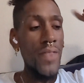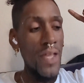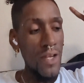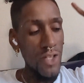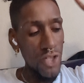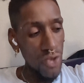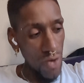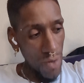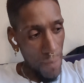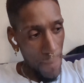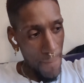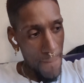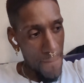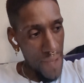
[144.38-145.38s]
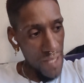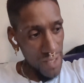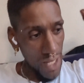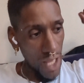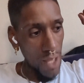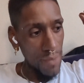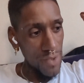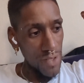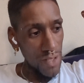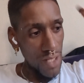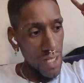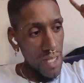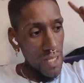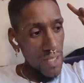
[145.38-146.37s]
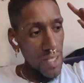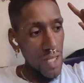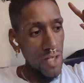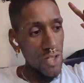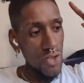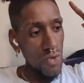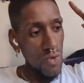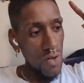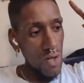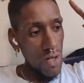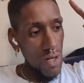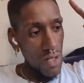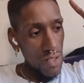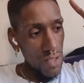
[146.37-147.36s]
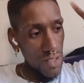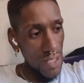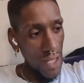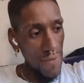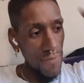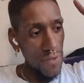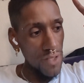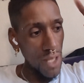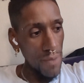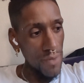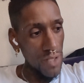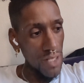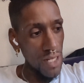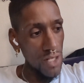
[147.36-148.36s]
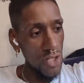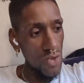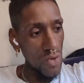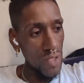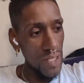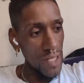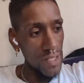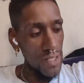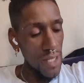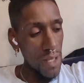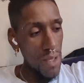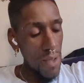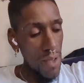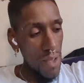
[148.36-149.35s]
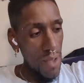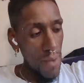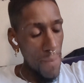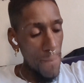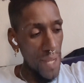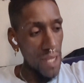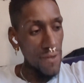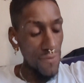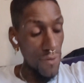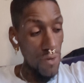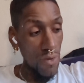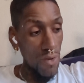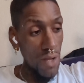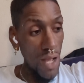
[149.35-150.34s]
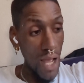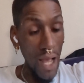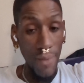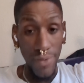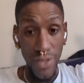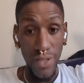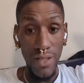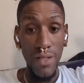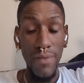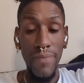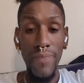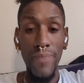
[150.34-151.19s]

That is your best option. That is your safest option. That is your less painful option.